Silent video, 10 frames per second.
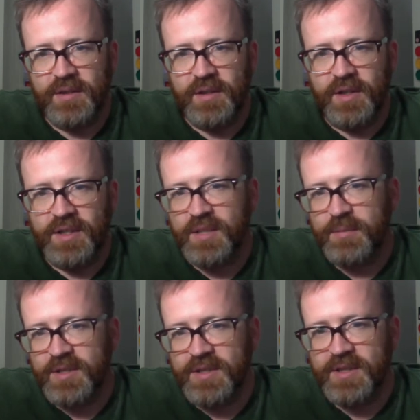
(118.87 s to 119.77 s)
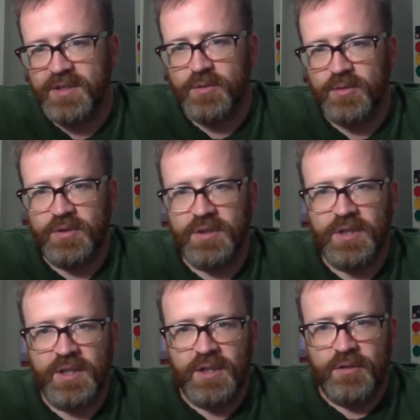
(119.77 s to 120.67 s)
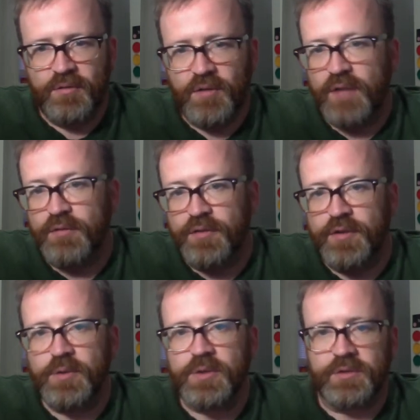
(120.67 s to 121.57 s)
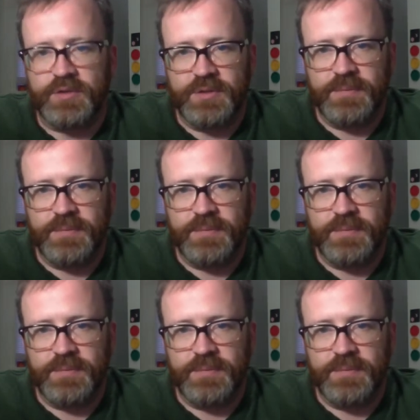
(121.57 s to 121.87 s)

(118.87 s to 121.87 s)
acceptances or refusals.